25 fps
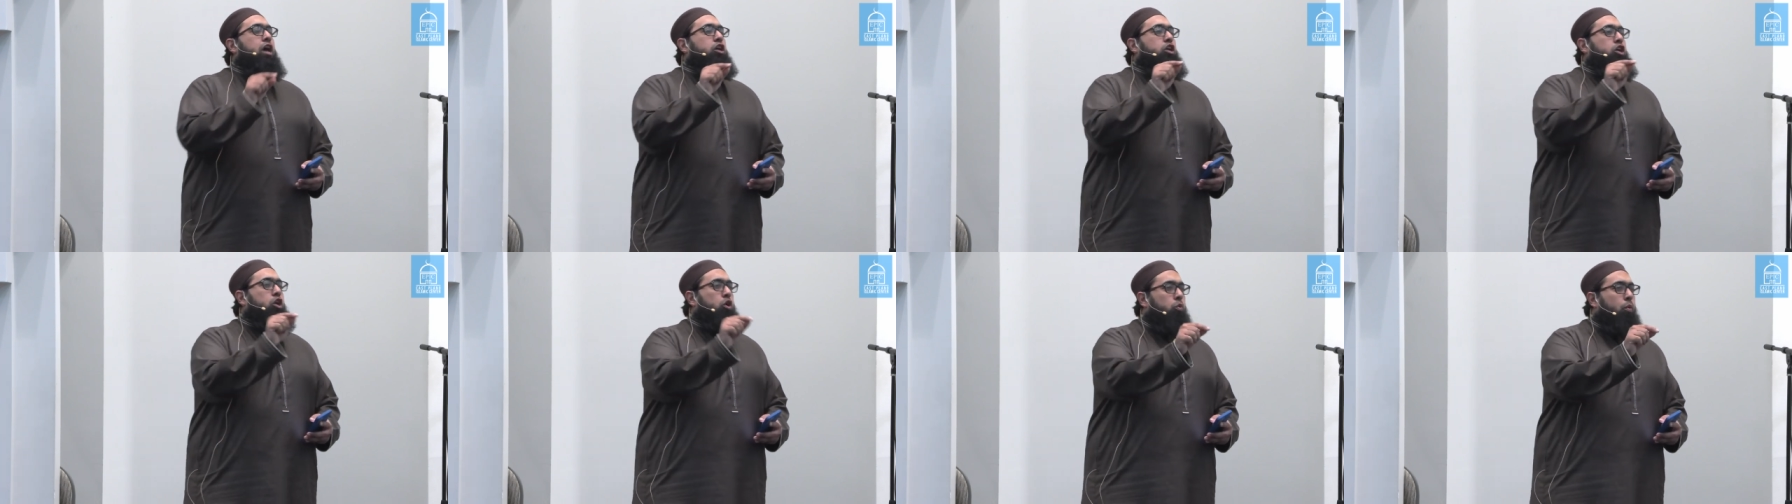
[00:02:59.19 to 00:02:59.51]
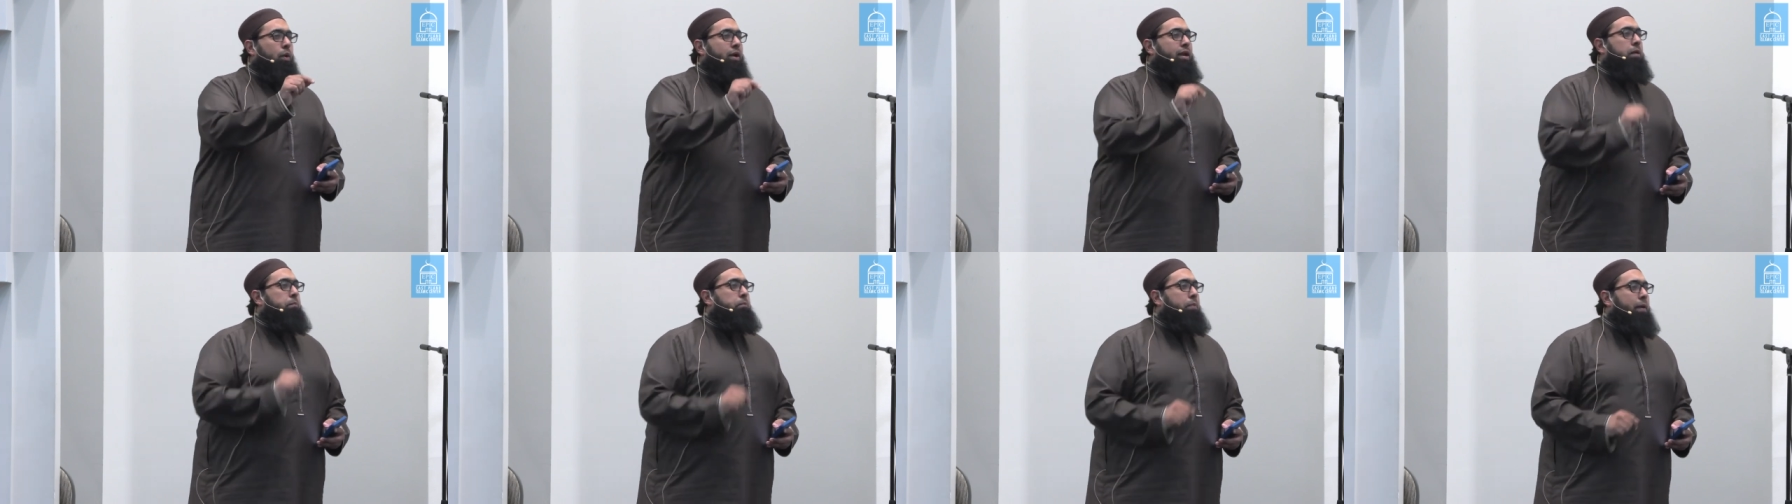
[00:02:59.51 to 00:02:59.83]
you
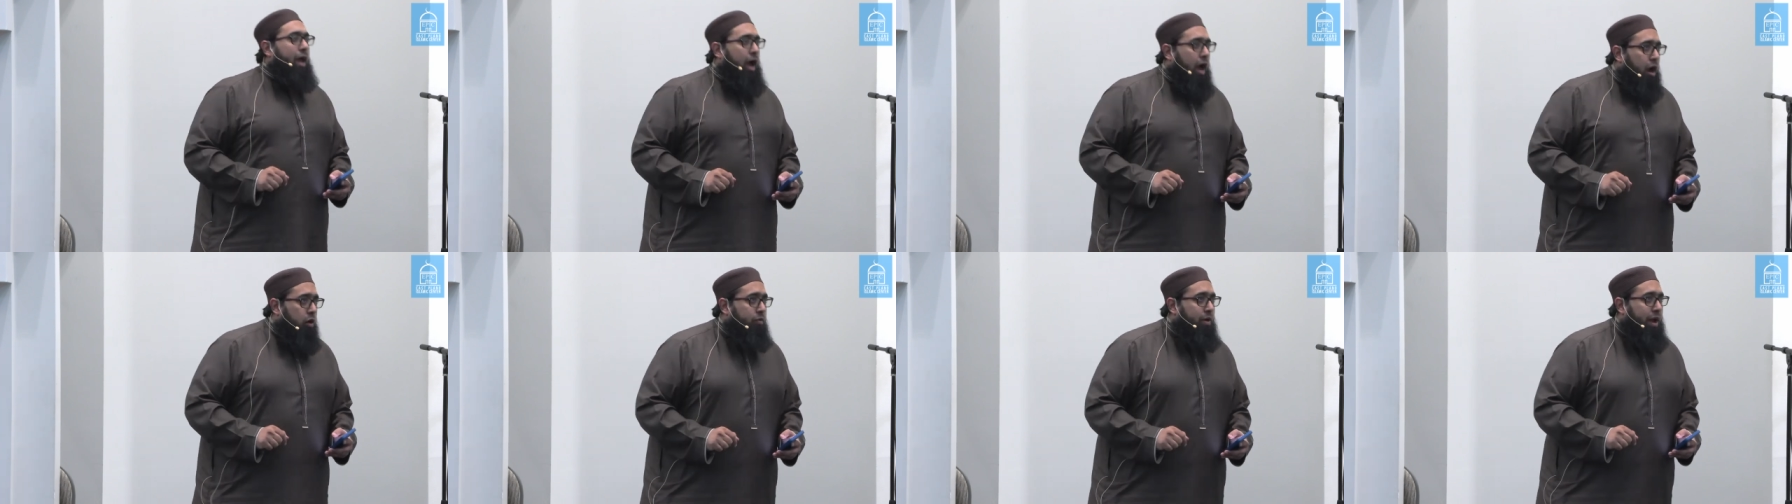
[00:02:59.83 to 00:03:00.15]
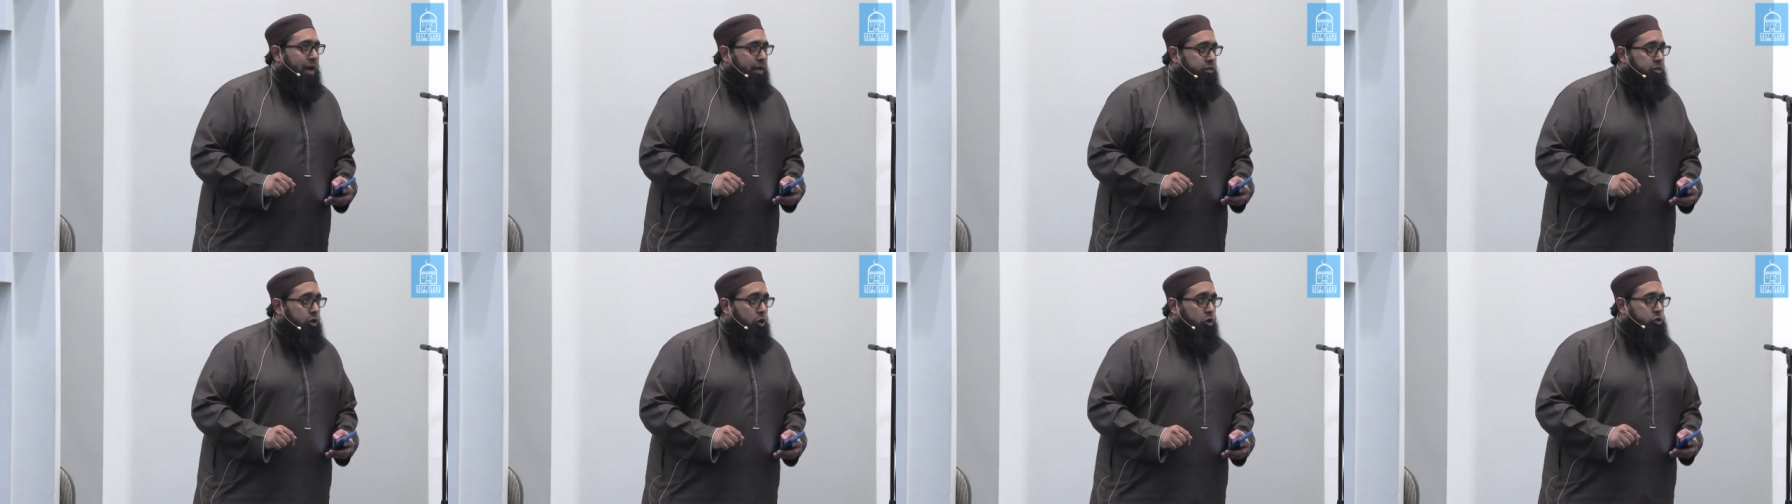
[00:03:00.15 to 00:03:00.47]
want to be
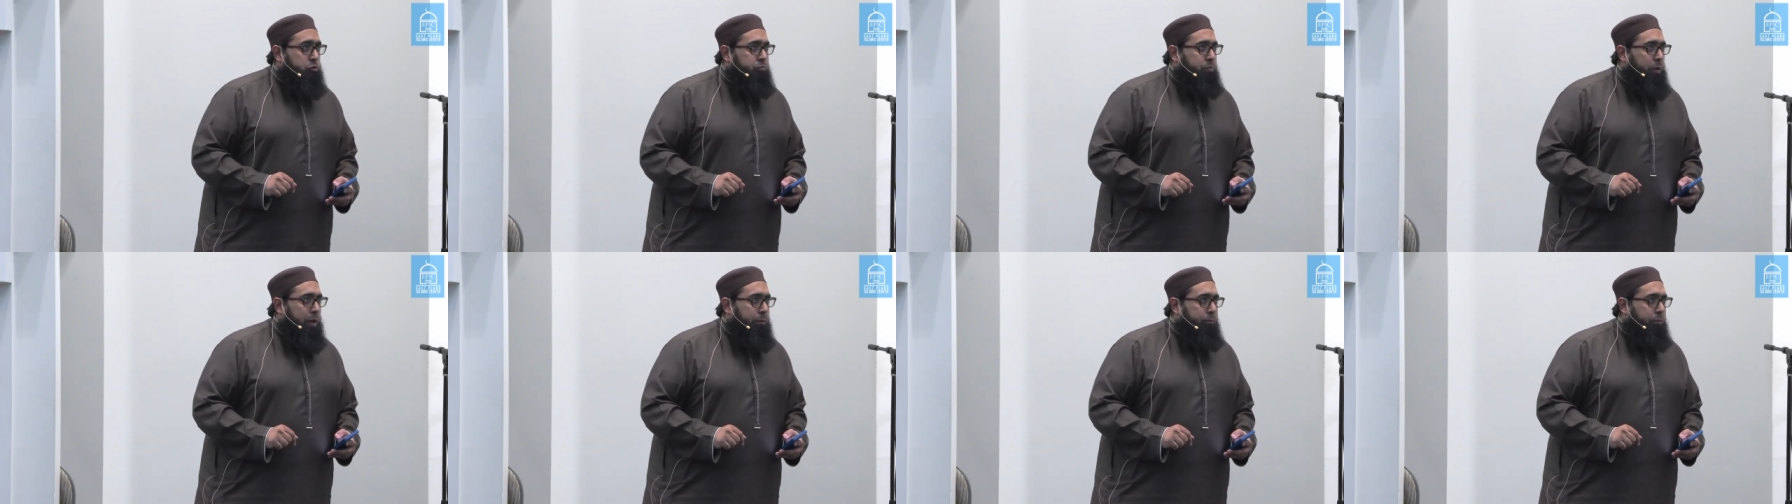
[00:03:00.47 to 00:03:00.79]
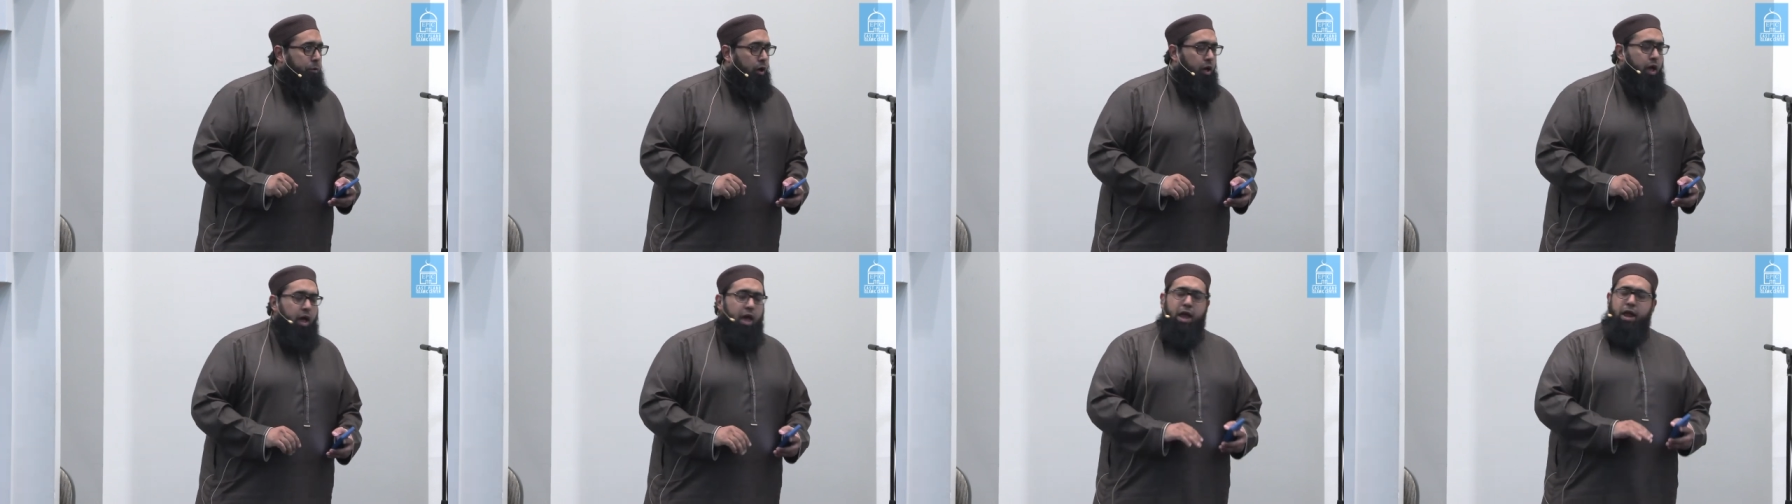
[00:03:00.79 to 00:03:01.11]
around those
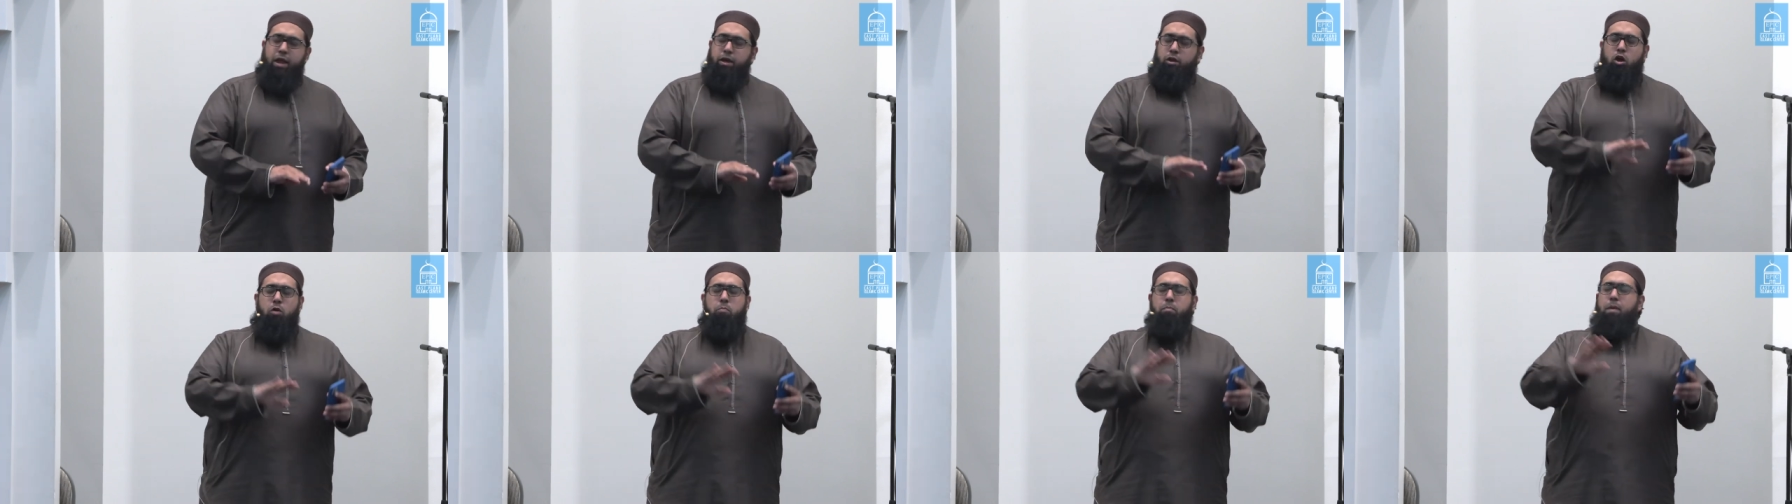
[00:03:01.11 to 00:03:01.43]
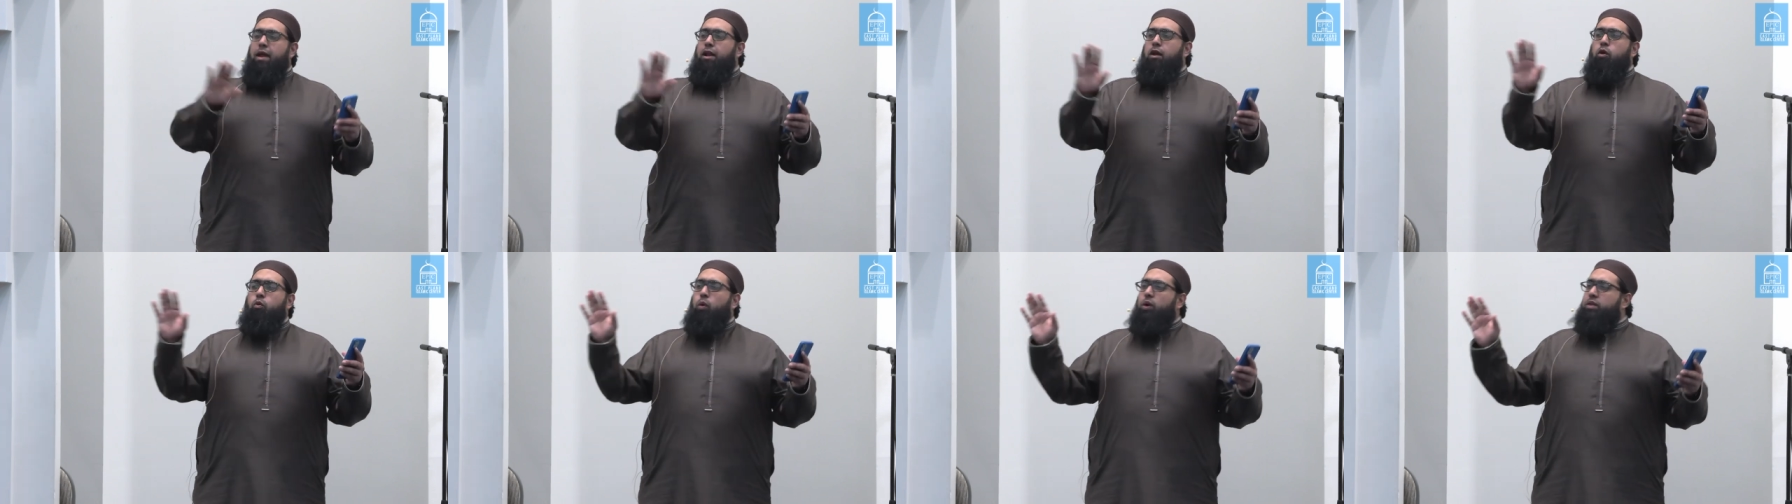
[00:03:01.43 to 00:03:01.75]
people, no
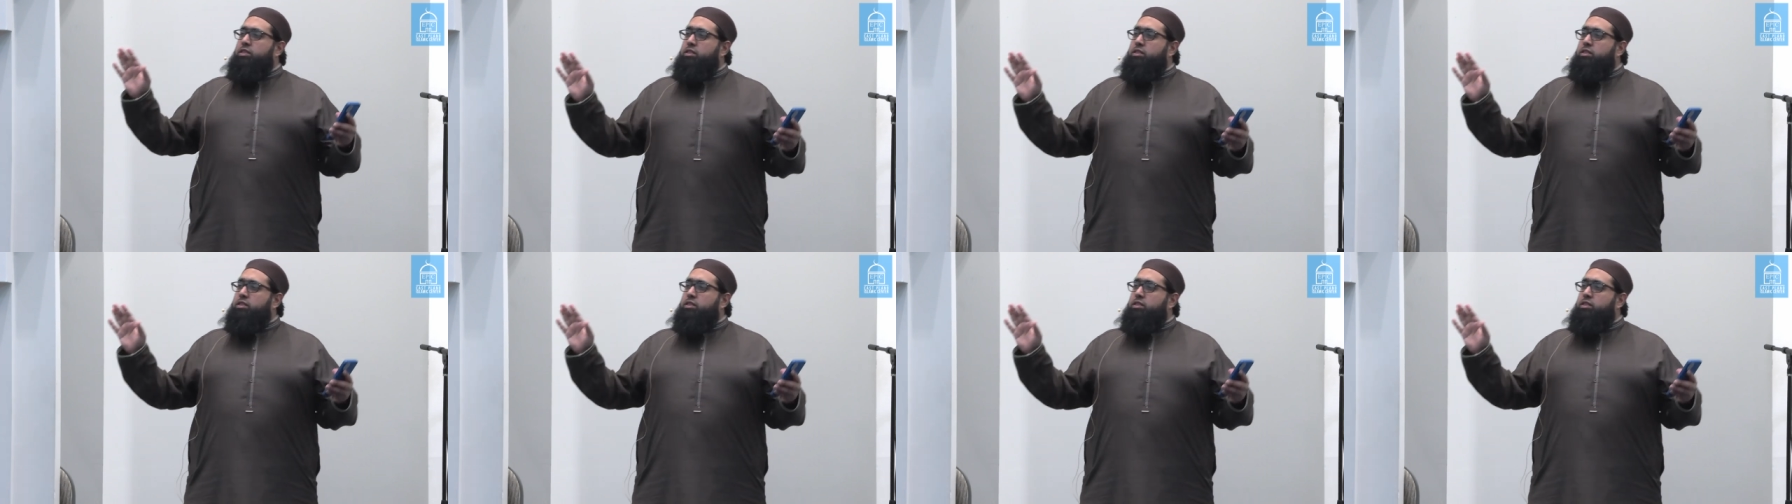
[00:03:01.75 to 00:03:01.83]
matter